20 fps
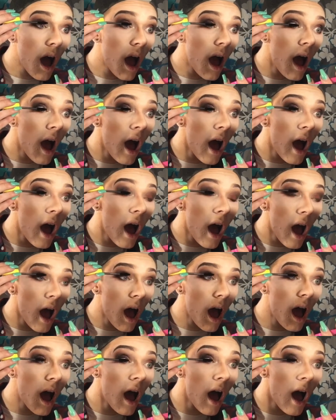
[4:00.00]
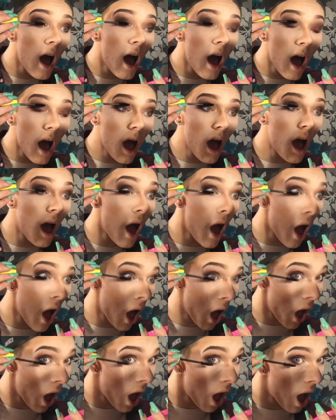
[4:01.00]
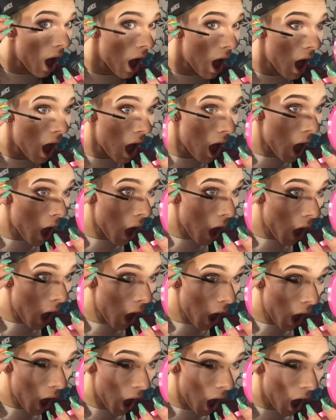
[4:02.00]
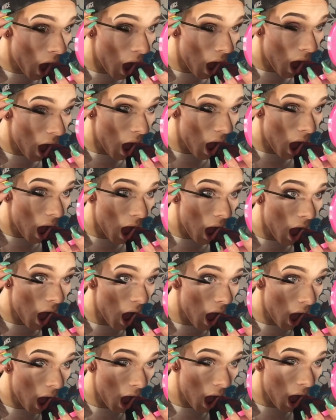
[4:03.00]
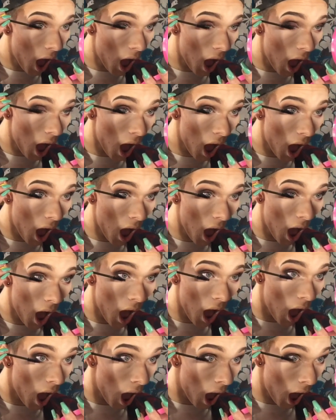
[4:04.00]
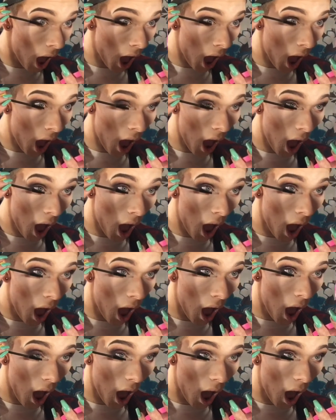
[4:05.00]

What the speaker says: No one is speaking in this clip.